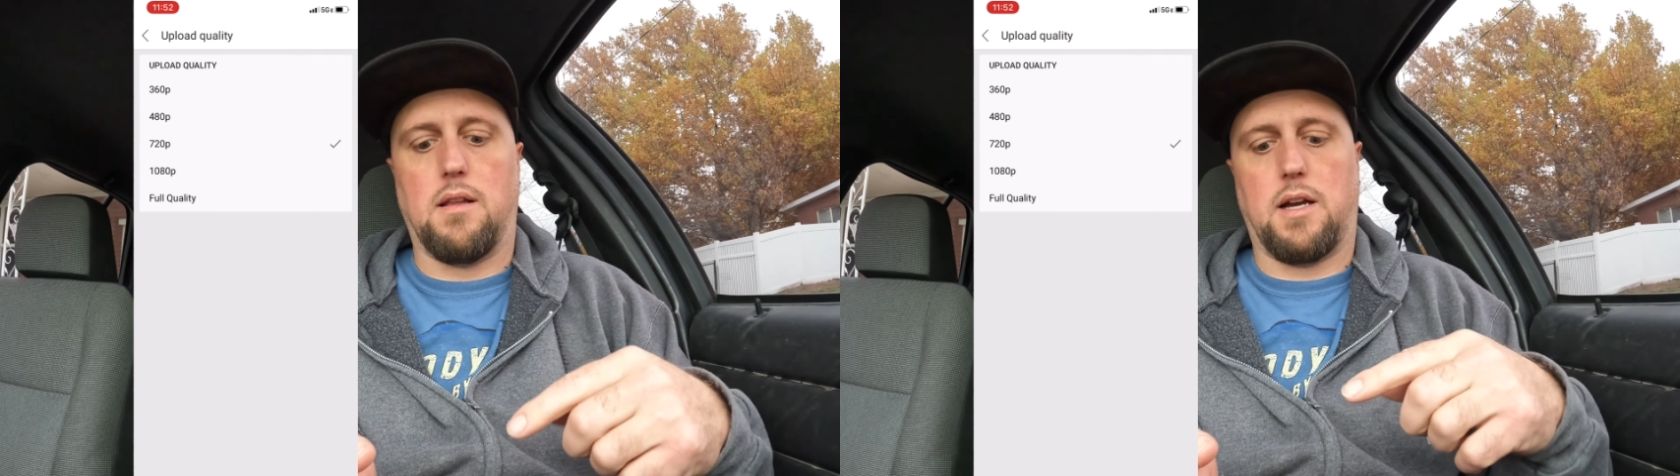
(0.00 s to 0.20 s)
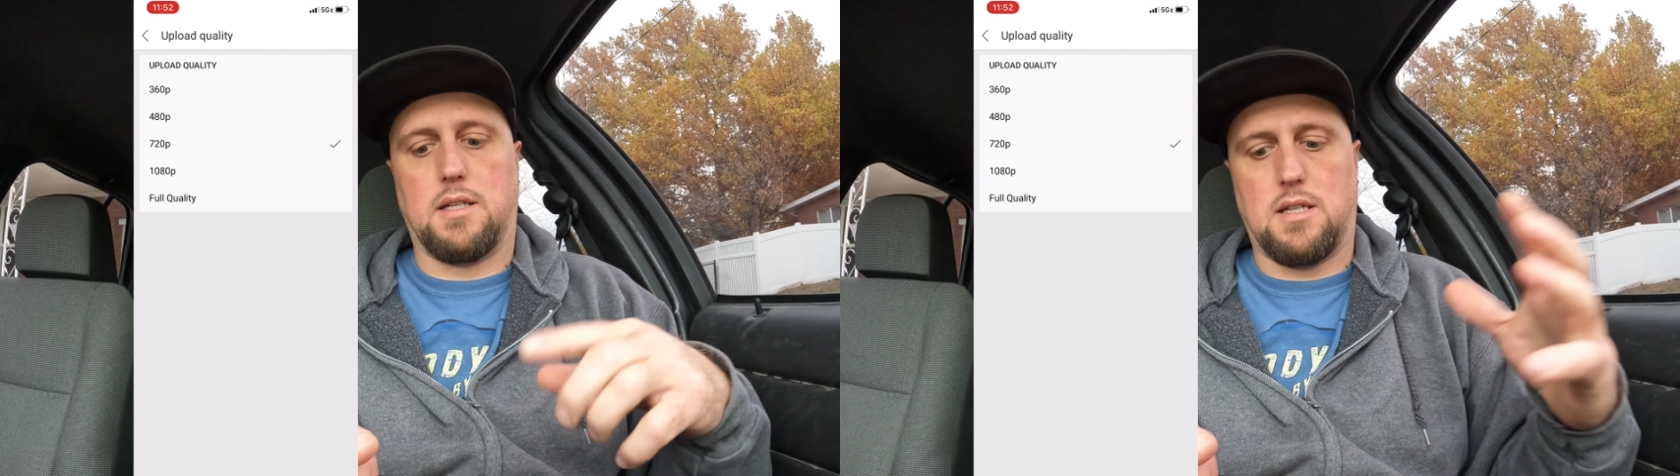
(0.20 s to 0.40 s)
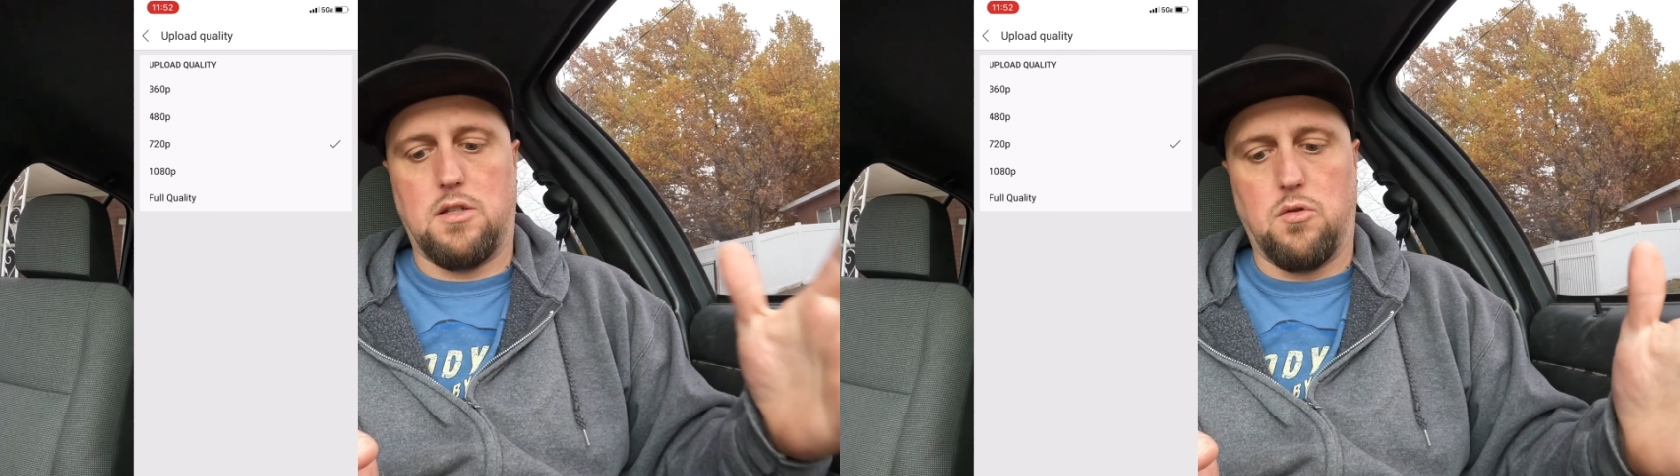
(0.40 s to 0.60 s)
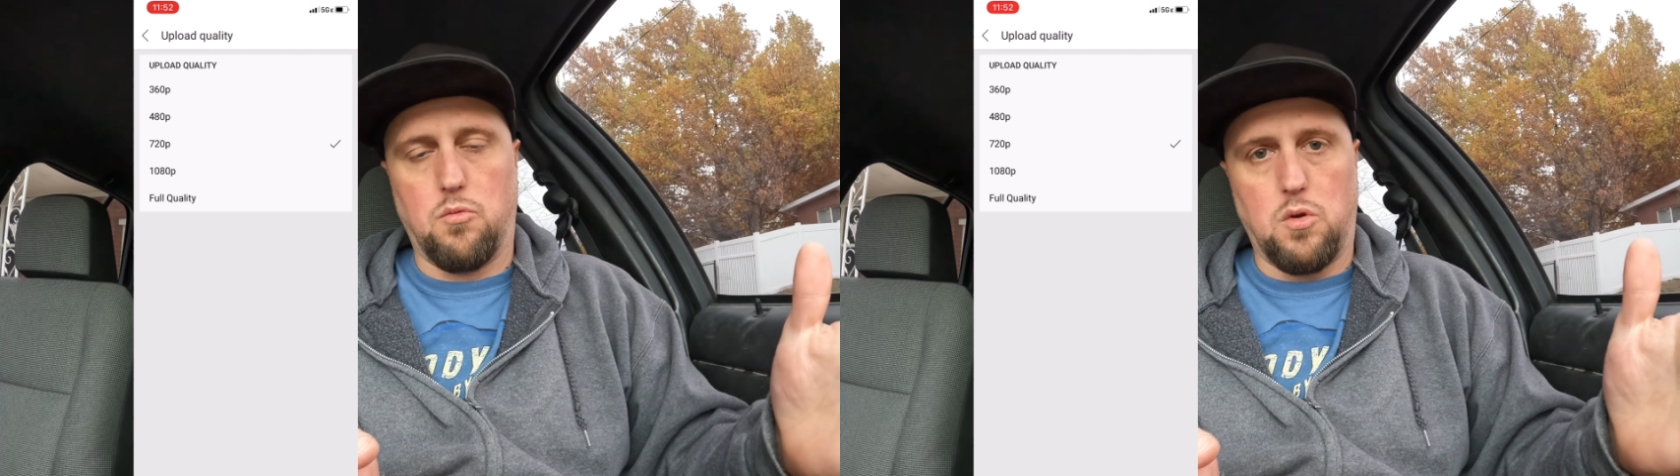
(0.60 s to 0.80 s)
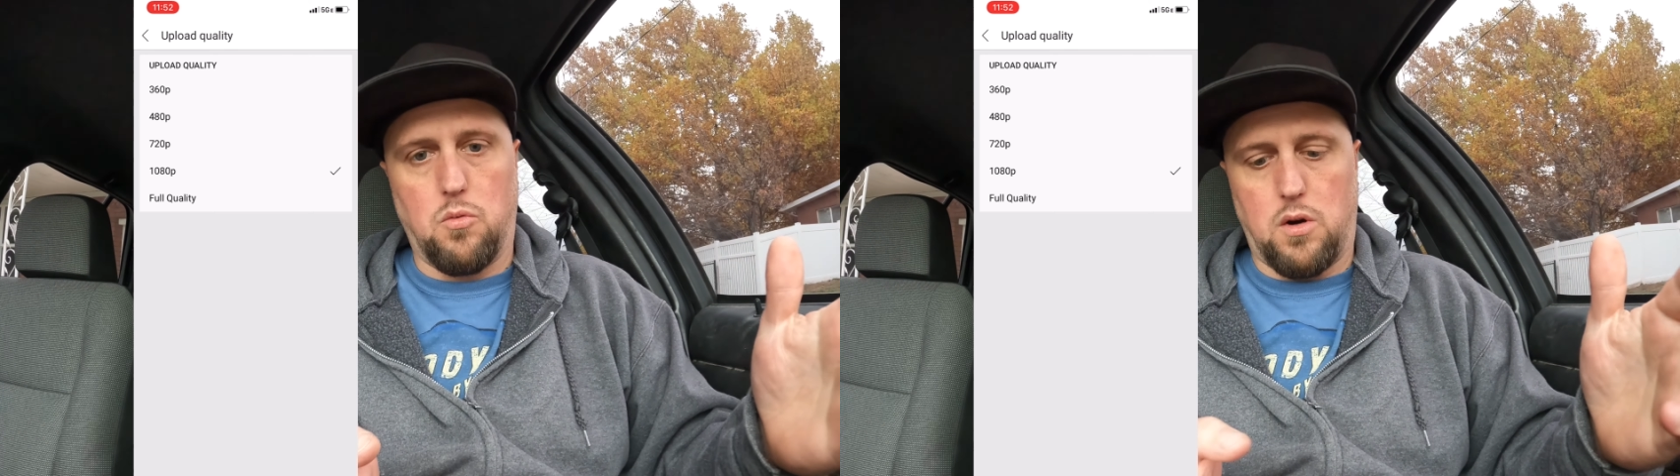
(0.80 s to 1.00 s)
like I said,
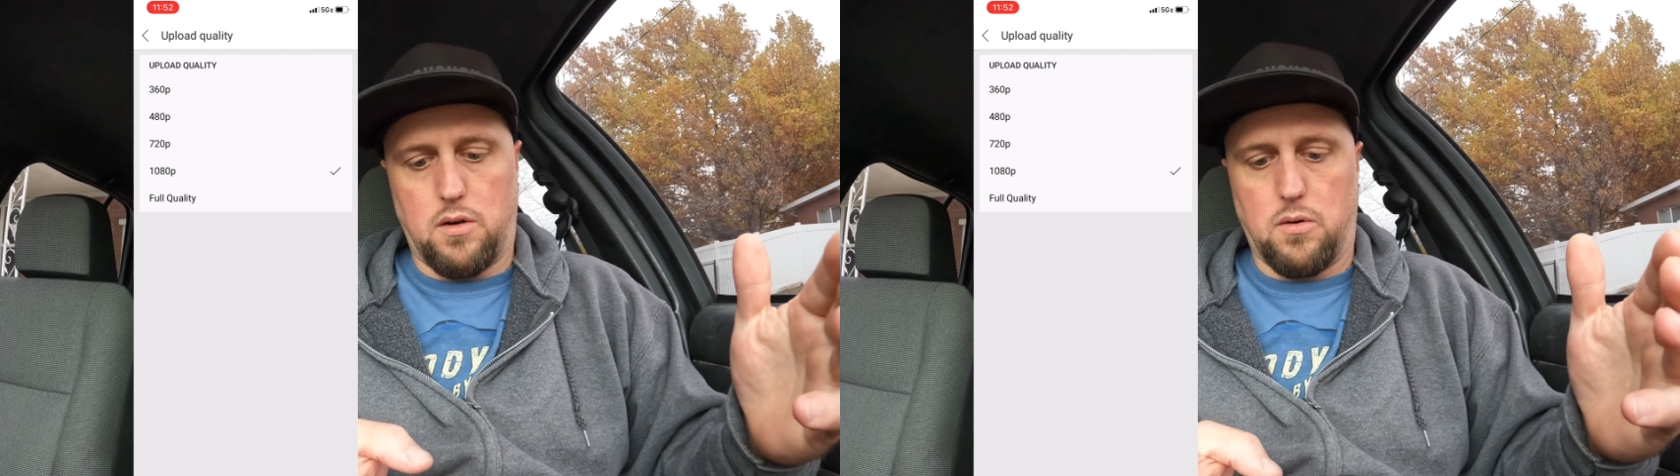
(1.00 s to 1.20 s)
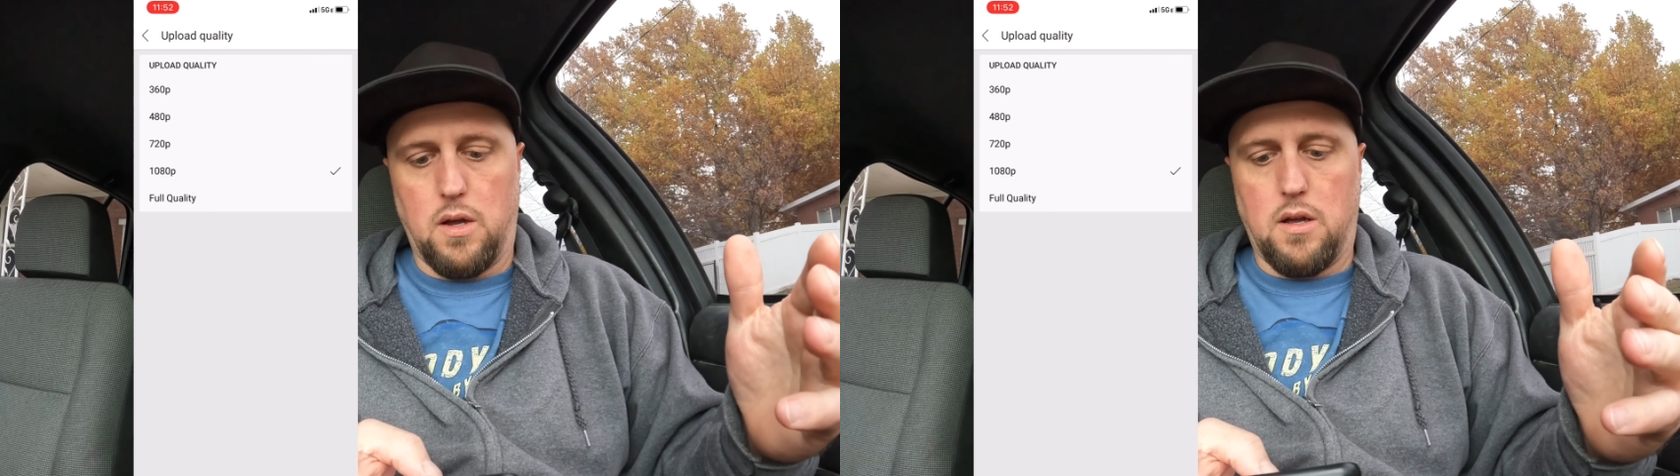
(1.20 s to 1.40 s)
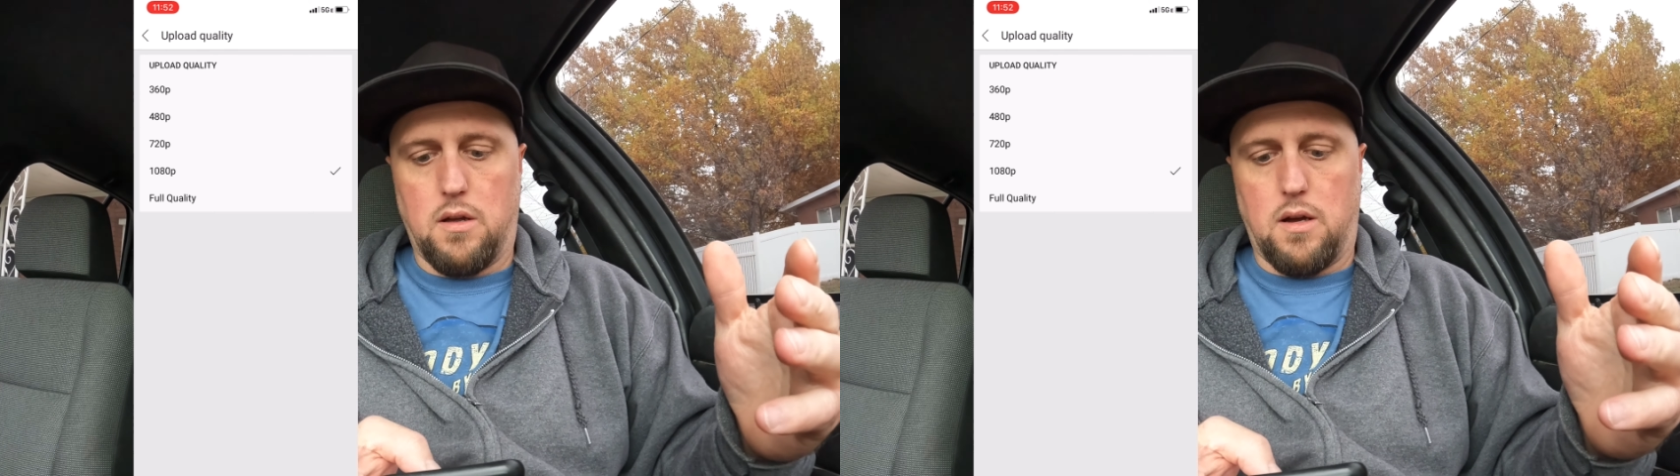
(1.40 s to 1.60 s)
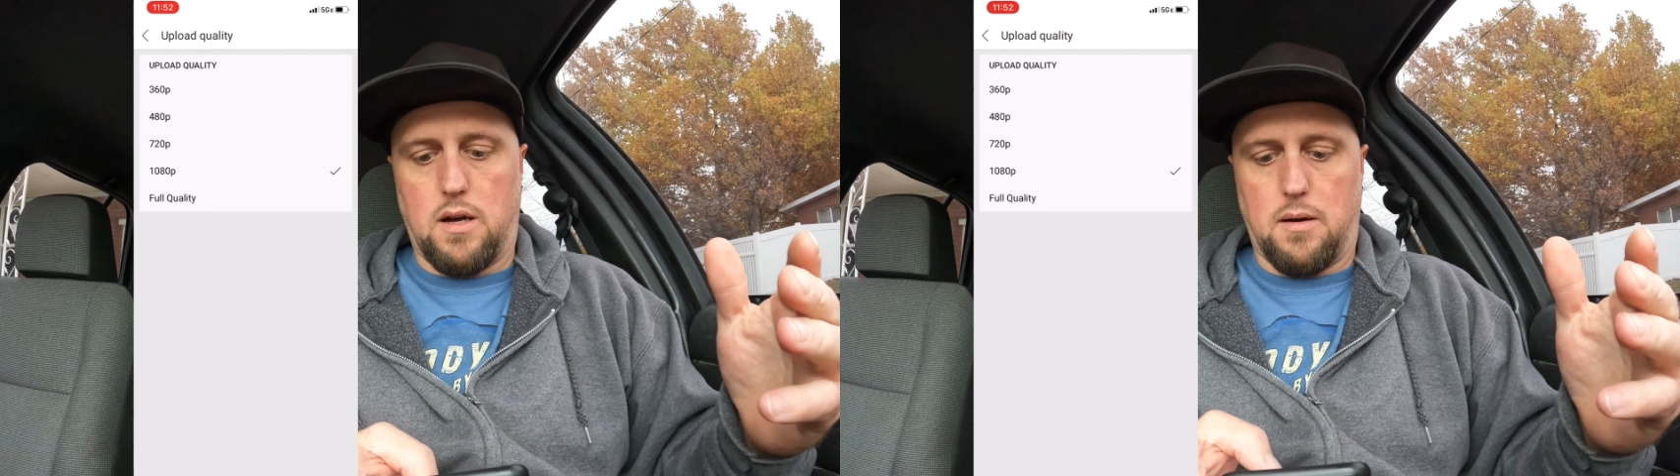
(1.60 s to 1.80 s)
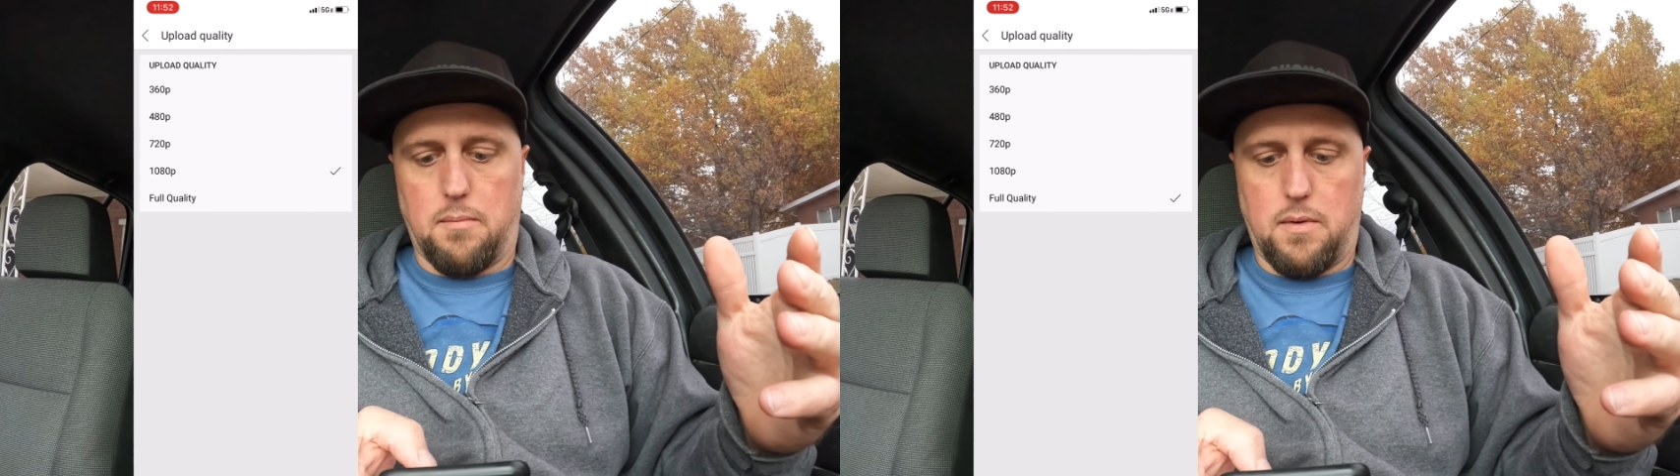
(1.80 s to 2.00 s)
you, you want to
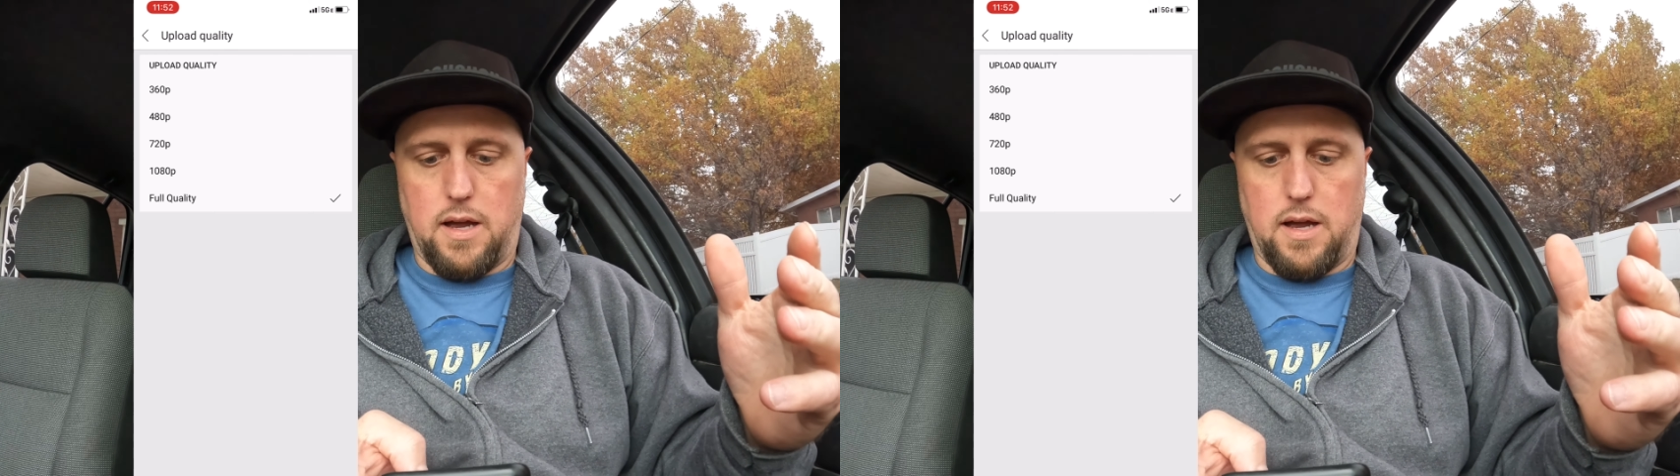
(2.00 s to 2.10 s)
um,